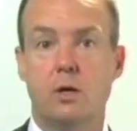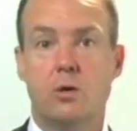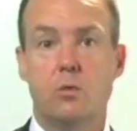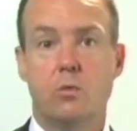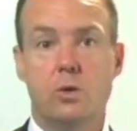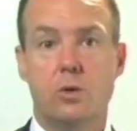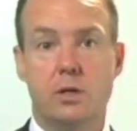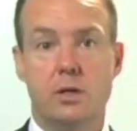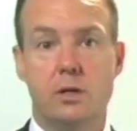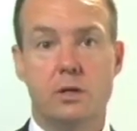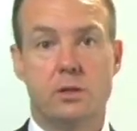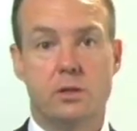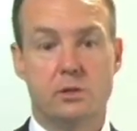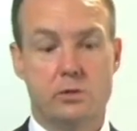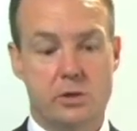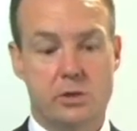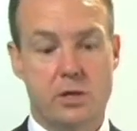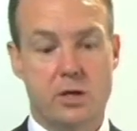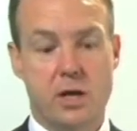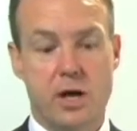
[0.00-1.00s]
there's
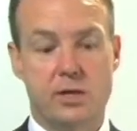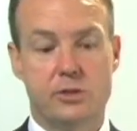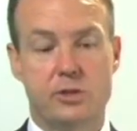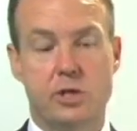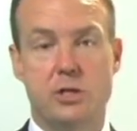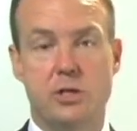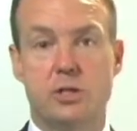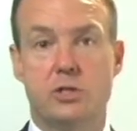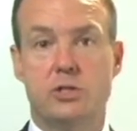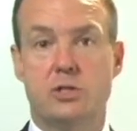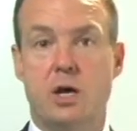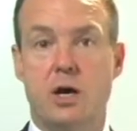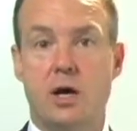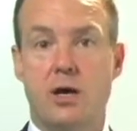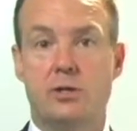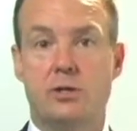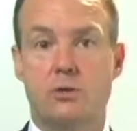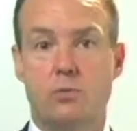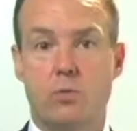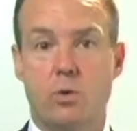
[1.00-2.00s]
a notch on the
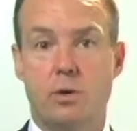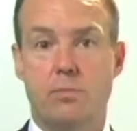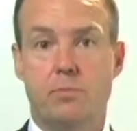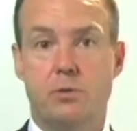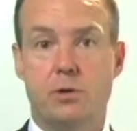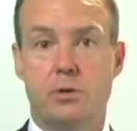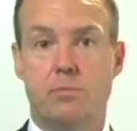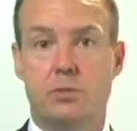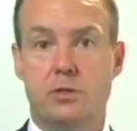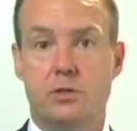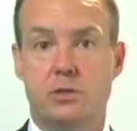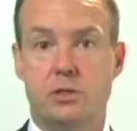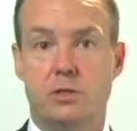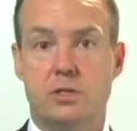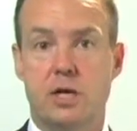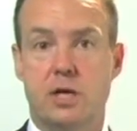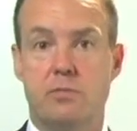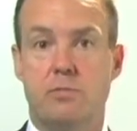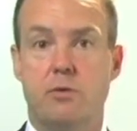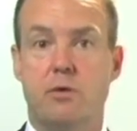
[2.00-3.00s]
side. You want to put a piece of
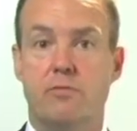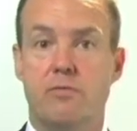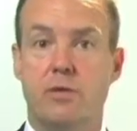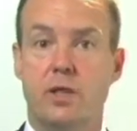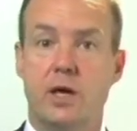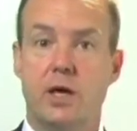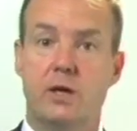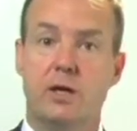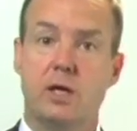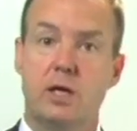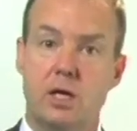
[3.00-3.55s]
tape over that.